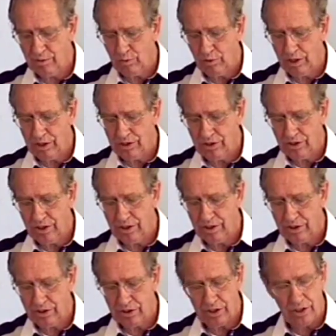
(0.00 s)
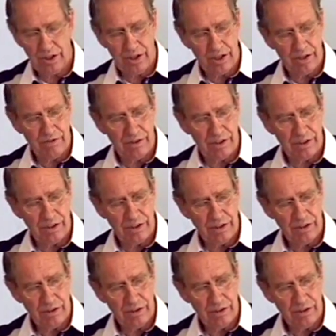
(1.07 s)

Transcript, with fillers: which is given